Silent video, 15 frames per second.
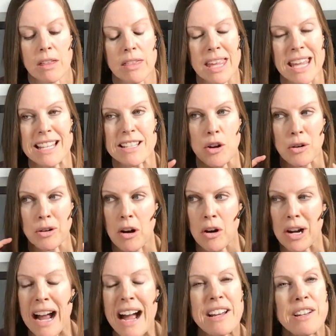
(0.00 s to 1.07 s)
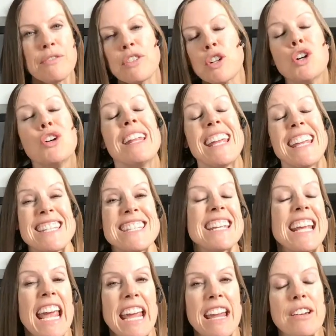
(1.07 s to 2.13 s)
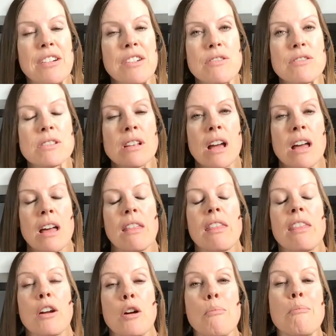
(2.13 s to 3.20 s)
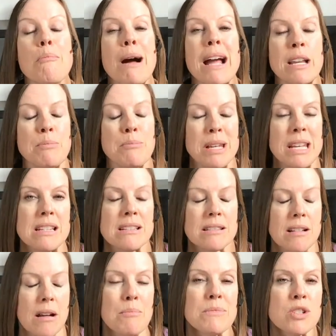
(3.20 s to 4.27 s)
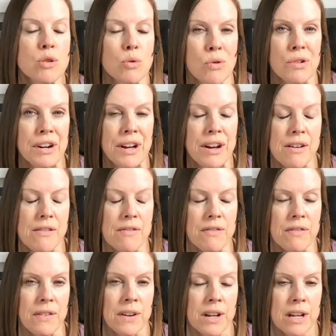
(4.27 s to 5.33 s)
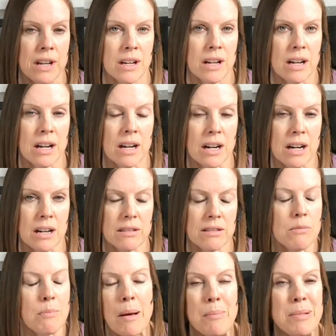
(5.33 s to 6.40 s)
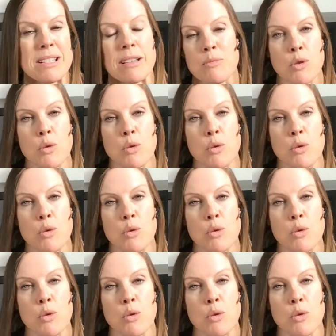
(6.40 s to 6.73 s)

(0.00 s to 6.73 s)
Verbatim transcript: things are, are kind of good indicators there might be some sort of uh, there might be some